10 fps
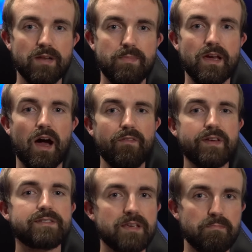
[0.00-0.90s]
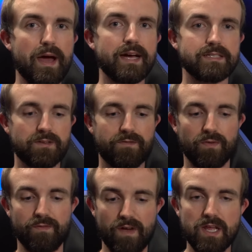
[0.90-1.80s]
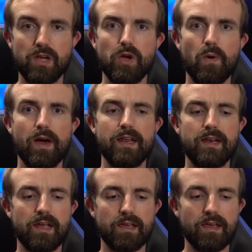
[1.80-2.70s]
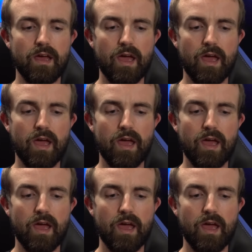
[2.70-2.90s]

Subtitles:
to be obviously best for video editing